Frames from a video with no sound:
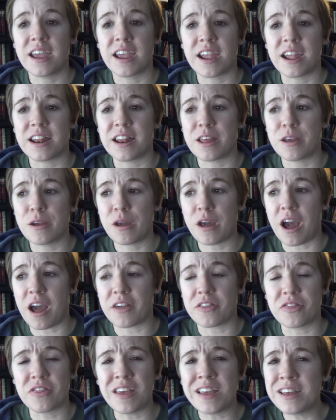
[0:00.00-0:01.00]
and
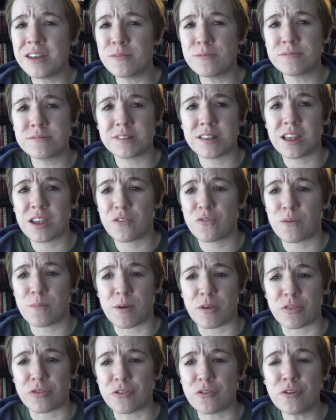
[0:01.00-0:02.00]
I think it was like
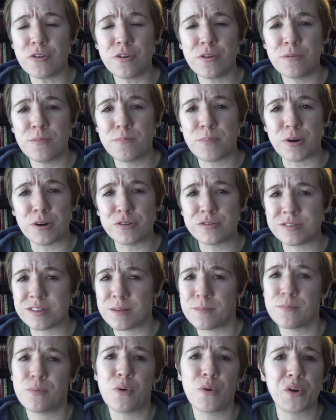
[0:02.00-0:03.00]
from a third
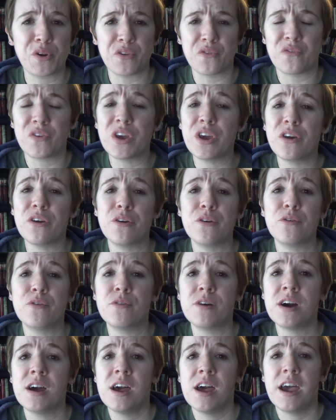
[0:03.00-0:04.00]
person point of
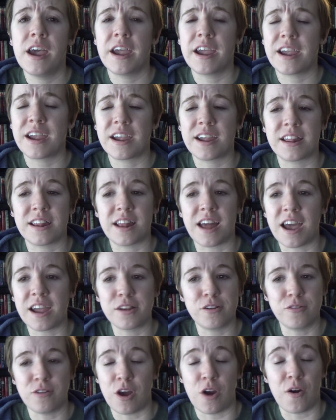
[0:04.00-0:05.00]
view, and
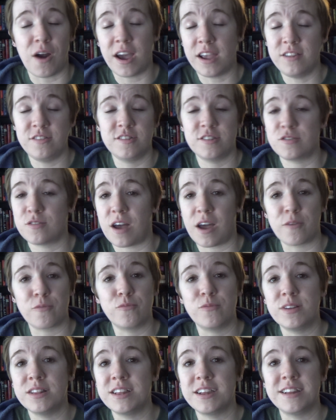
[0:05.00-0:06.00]
I don't know,
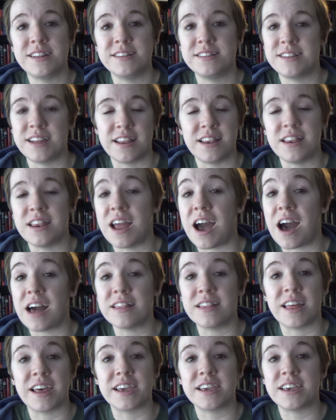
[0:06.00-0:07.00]
I really did
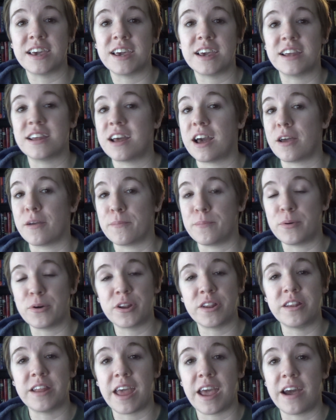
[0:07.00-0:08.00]
not like it. I
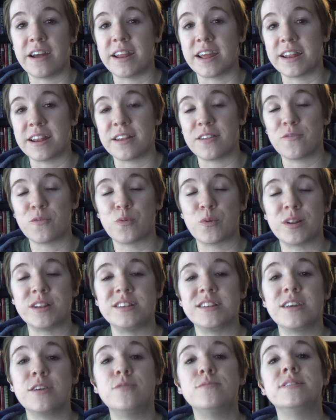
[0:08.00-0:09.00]
put it down. I didn't even want
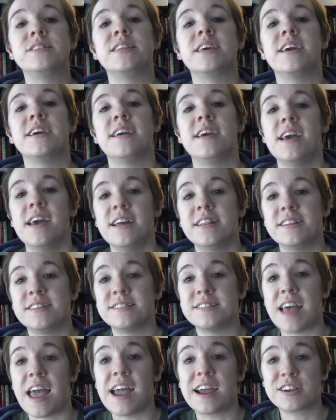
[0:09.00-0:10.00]
to deal with it.
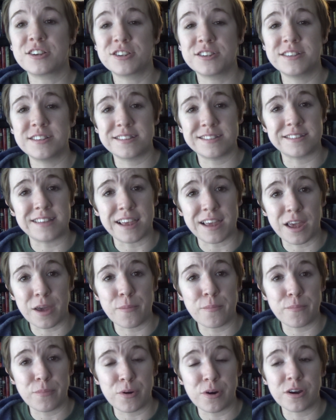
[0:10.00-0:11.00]
This is actually the
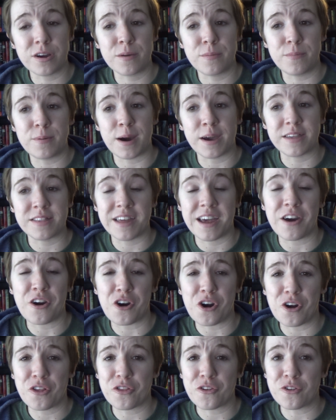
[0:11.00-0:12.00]
second book by that
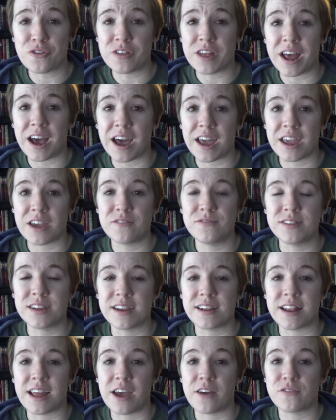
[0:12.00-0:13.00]
author that I have
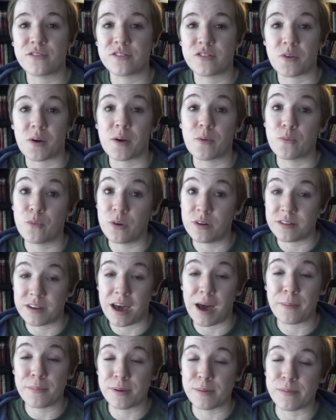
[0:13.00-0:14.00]
DNF'd, so I will
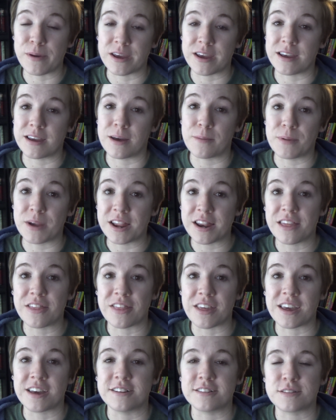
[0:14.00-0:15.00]
not be picking up
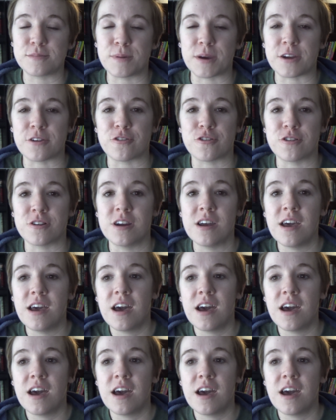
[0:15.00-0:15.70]
anything else by her,